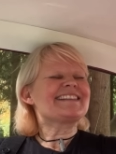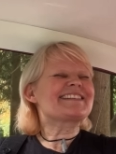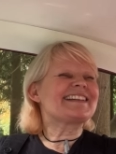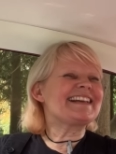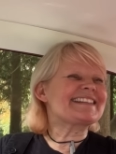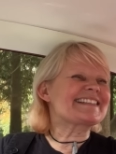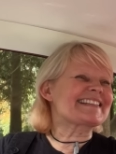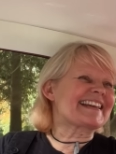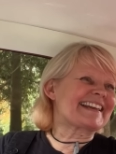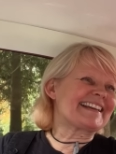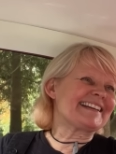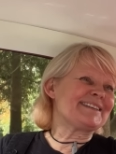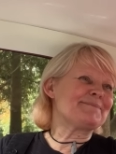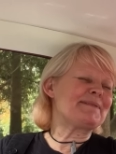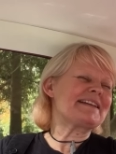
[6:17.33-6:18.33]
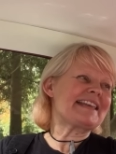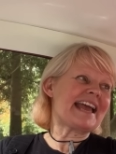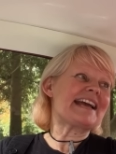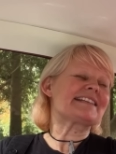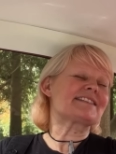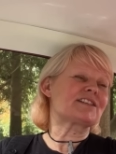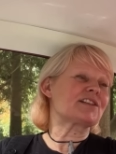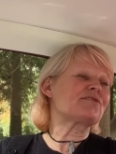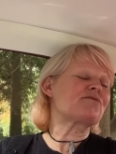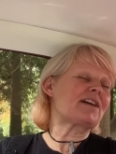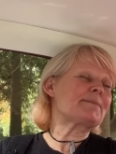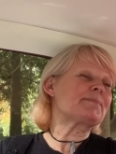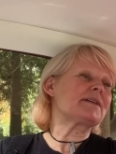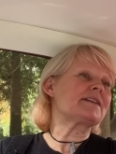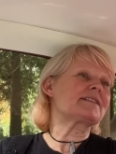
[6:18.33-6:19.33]
so let's see. But yes, so the
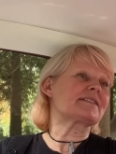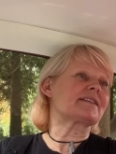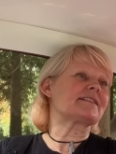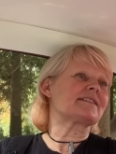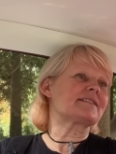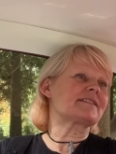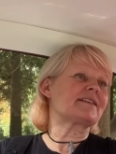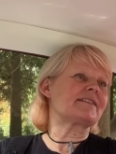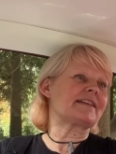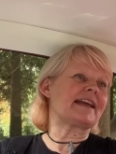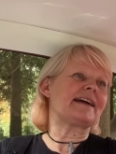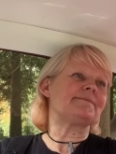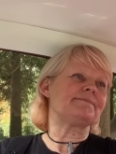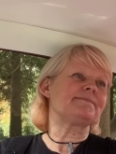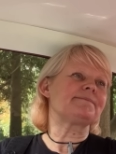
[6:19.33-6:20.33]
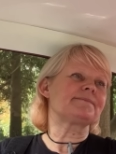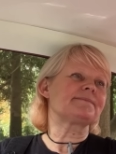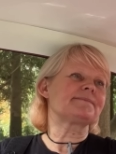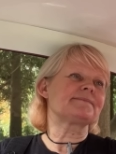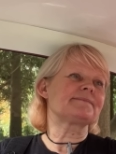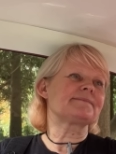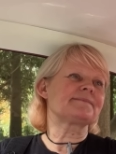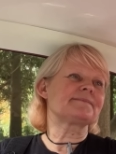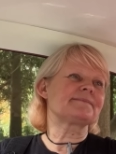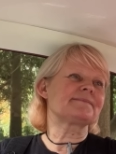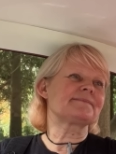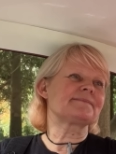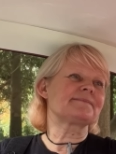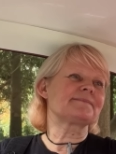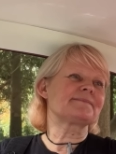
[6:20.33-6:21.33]
right person. So yeah.
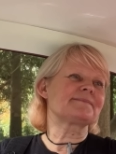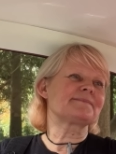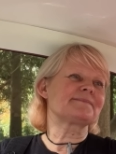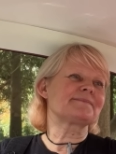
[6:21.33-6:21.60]
So let's talk